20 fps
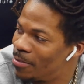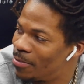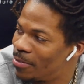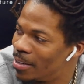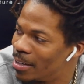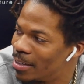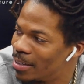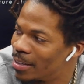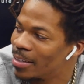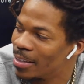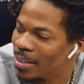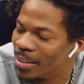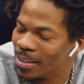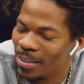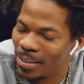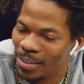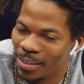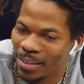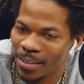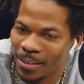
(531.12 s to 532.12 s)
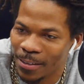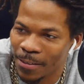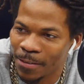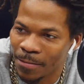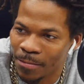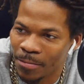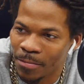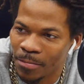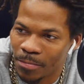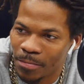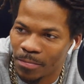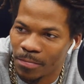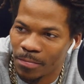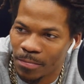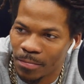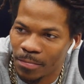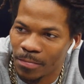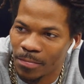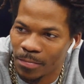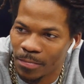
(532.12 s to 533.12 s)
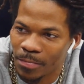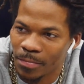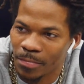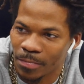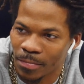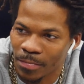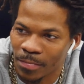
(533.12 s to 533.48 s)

Exactly. That's what I was gonna say. How did that lead to you